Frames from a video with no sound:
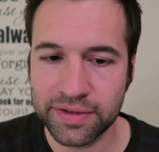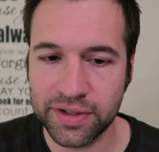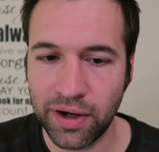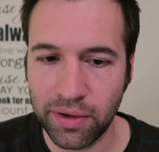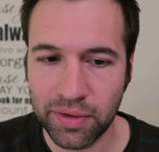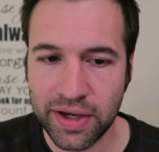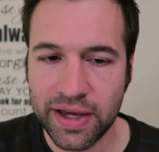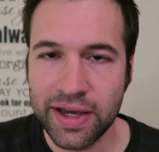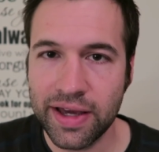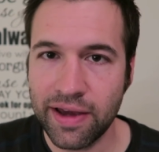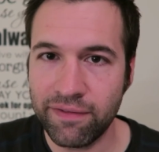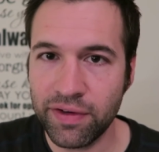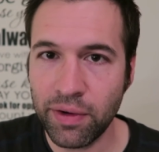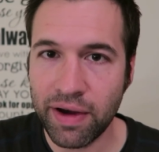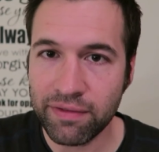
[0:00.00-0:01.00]
So
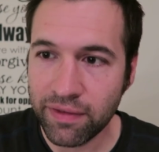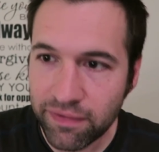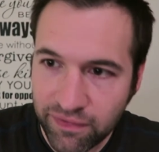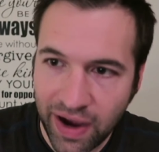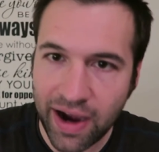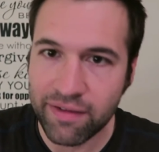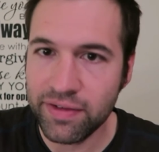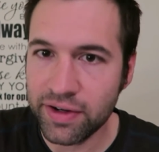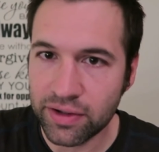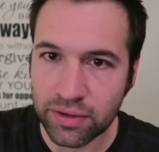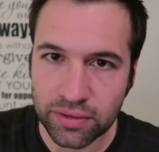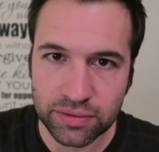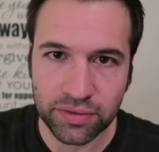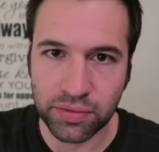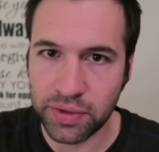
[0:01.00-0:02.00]
if you have a
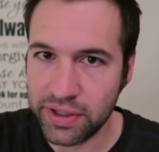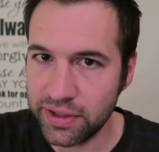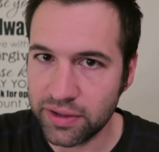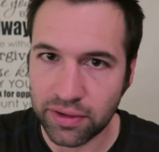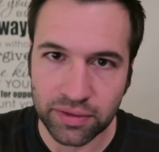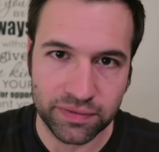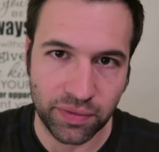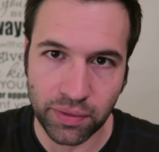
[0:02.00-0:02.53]
five-year-old, three-year-old,